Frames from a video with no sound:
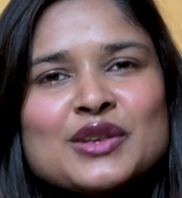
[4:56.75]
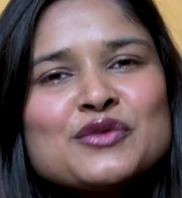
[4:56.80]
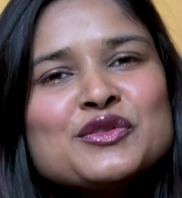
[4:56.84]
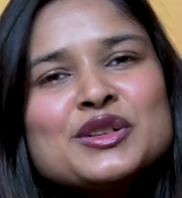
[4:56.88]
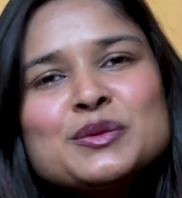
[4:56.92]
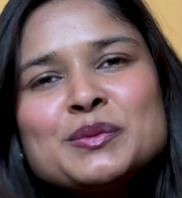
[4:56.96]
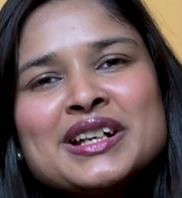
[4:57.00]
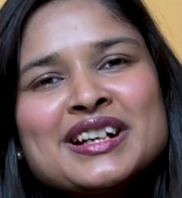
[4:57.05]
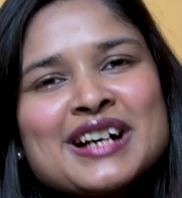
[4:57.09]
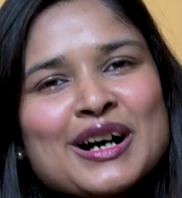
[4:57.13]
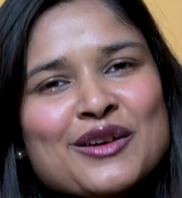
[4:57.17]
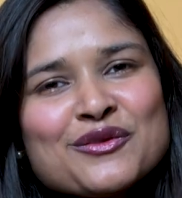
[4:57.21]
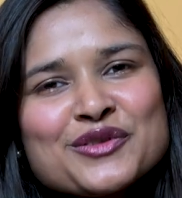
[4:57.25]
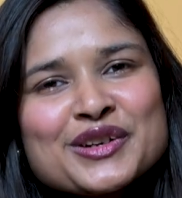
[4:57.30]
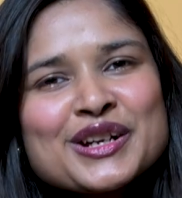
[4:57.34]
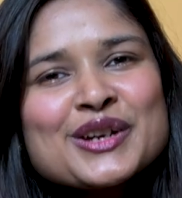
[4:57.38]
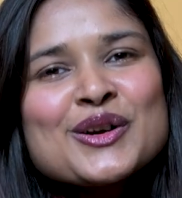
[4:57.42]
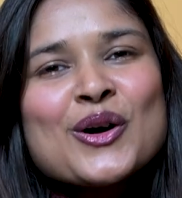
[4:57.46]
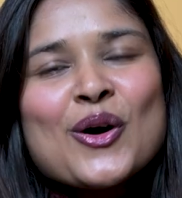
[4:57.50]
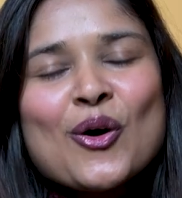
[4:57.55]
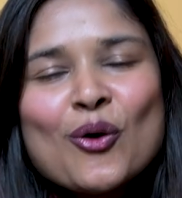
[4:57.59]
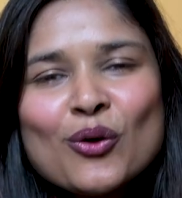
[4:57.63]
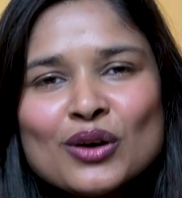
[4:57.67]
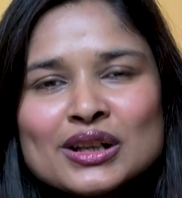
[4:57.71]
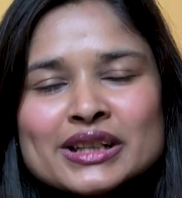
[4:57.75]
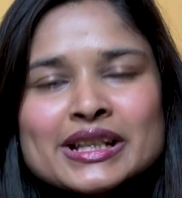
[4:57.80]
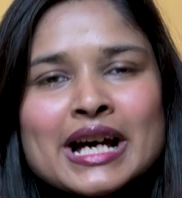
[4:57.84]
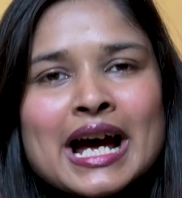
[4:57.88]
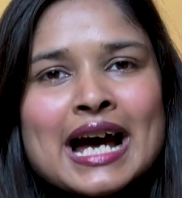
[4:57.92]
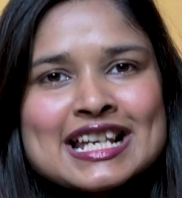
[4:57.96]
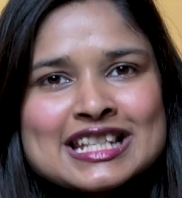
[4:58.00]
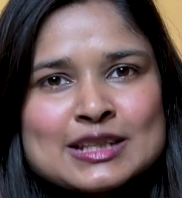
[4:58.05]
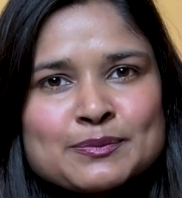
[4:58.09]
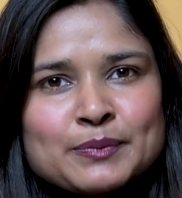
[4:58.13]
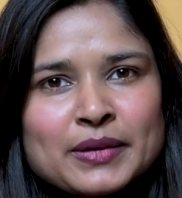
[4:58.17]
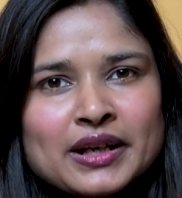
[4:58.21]
We'll be covering all the
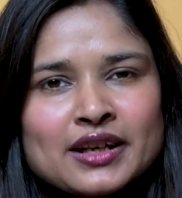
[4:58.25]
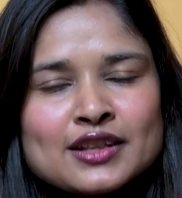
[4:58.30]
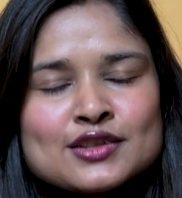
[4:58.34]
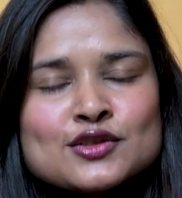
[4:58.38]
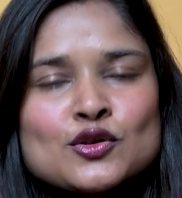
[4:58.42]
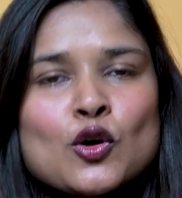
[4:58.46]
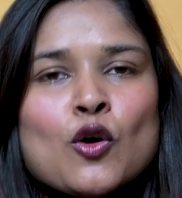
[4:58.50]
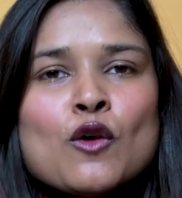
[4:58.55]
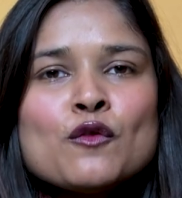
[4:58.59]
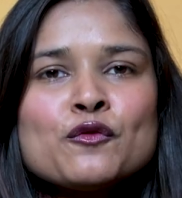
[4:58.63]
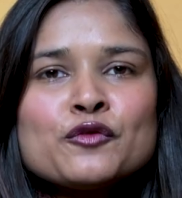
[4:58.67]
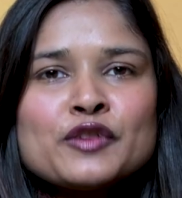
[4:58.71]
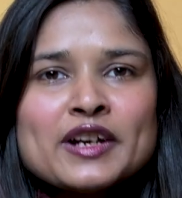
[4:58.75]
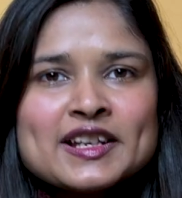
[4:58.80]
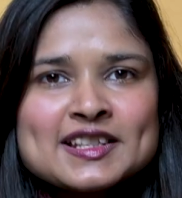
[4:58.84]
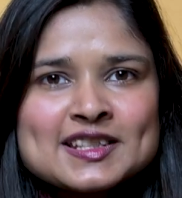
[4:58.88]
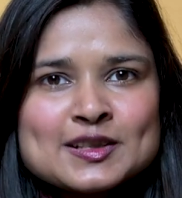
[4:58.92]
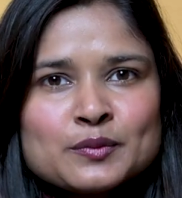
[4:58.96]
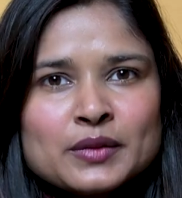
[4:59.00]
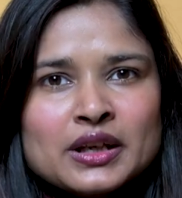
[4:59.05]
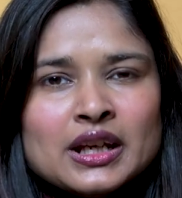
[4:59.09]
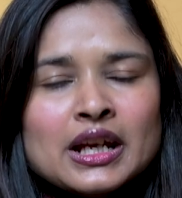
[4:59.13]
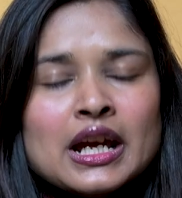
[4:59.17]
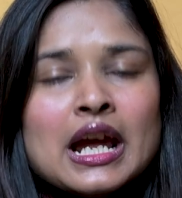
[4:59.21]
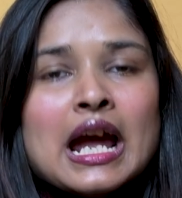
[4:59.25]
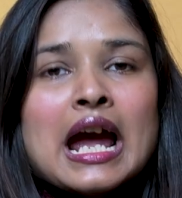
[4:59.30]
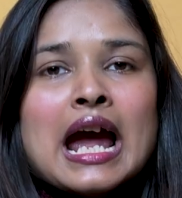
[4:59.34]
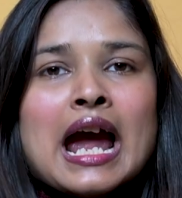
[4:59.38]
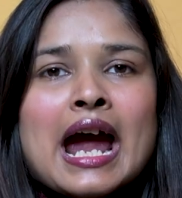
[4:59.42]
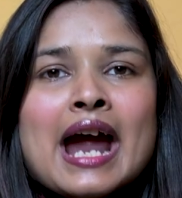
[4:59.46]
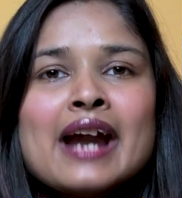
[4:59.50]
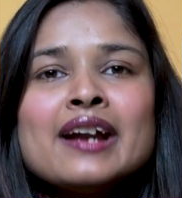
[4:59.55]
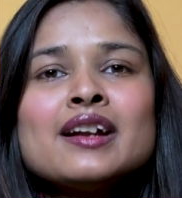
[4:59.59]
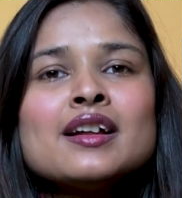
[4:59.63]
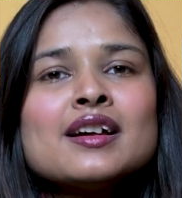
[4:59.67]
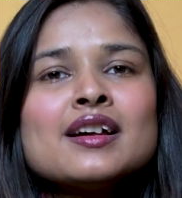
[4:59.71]
aspects of resume and